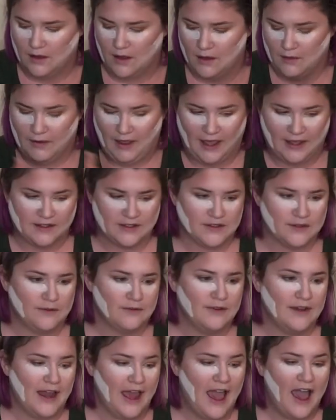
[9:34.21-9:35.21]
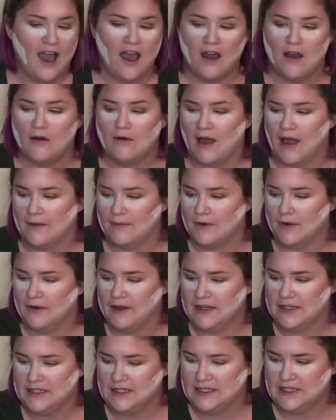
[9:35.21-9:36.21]
Okay, so now I'm
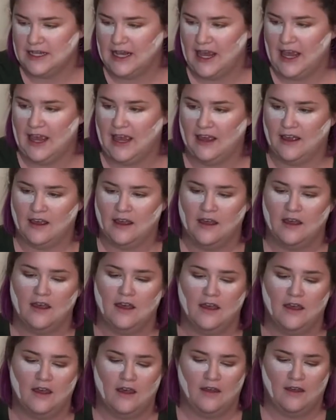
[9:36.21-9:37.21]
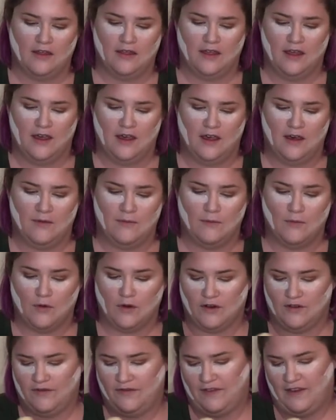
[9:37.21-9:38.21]
going to take the
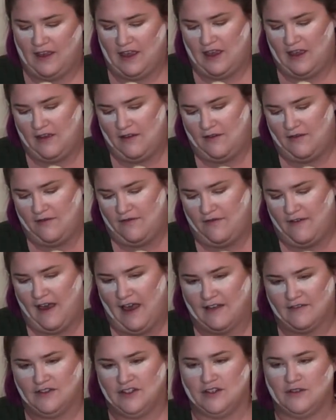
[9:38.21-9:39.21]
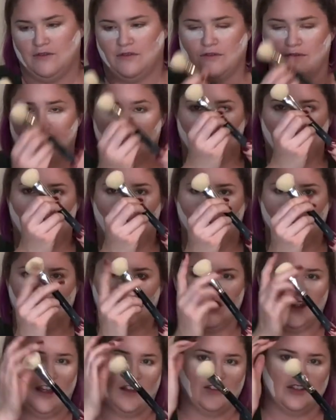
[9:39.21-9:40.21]
Morphe 523 brush,
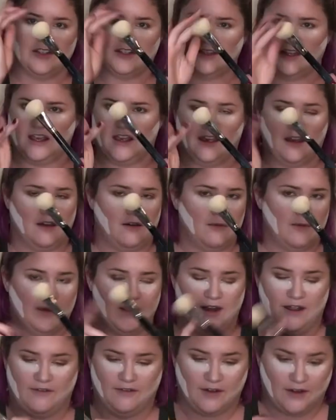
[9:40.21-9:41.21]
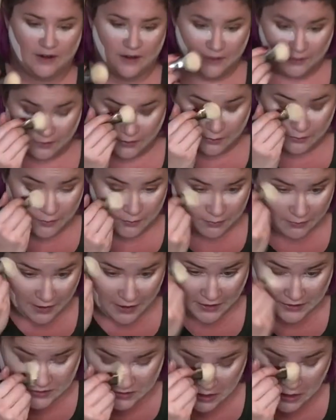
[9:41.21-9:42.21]
again, just like whatever normal
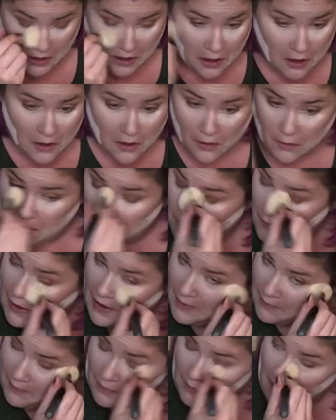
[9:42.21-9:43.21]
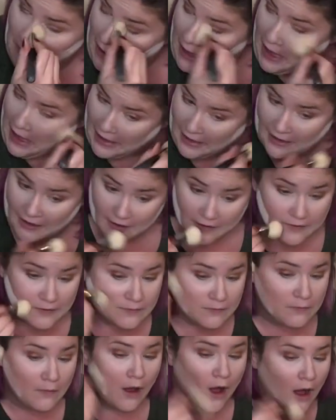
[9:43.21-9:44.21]
brush, wipe away
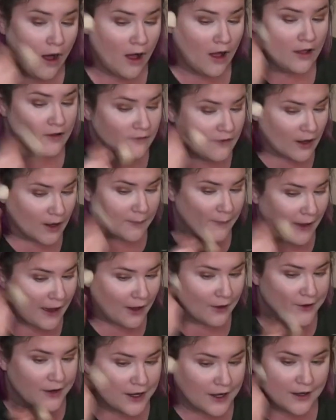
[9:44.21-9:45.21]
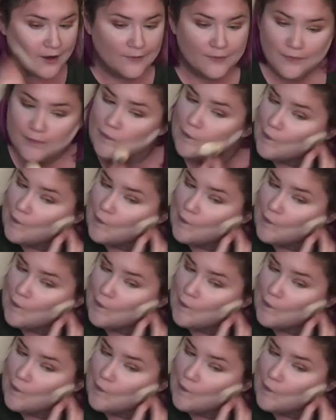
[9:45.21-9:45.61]
all of our powder.